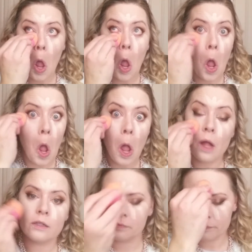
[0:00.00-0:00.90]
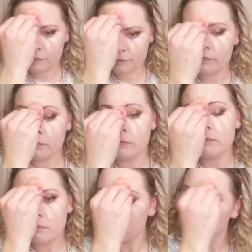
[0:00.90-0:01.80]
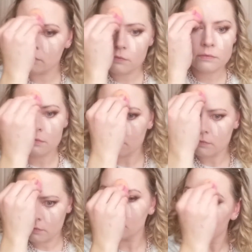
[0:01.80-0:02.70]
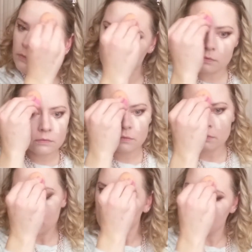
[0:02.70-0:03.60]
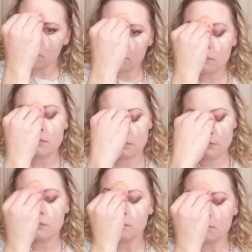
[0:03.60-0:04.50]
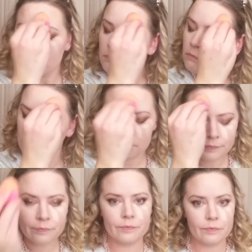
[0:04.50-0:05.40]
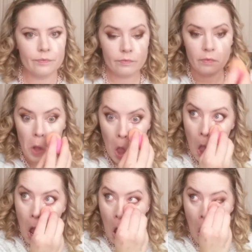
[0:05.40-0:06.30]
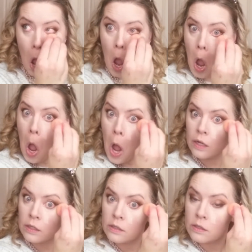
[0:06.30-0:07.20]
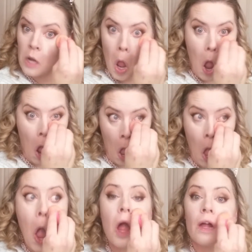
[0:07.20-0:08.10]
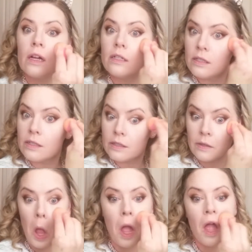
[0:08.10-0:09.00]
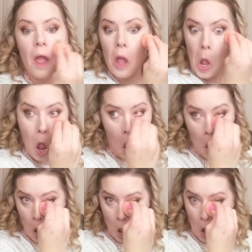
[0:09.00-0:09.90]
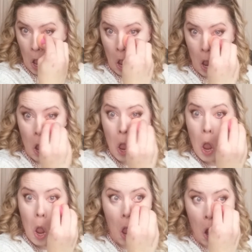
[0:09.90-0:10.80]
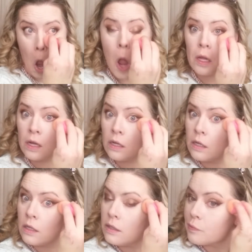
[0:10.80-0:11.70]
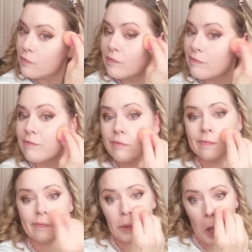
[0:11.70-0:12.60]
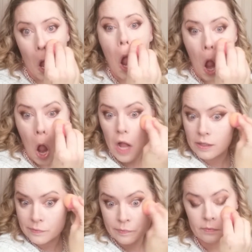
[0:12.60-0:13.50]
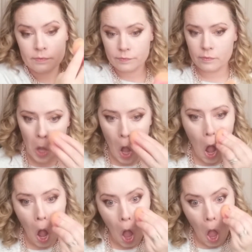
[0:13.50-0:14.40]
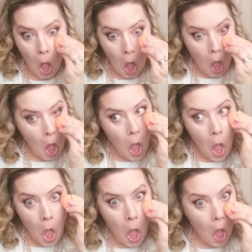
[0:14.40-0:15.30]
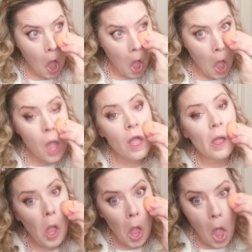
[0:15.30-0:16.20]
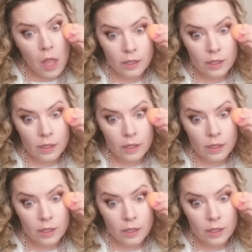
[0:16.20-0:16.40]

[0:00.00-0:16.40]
It's been really, really nice. I still do like the regular Real Techniques blender that you get wet, because it does soak some of the excess that you can sometimes get when you're a little heavy-handed, and I can be definitely heavy-handed. But this one's been pretty good, so I still like it.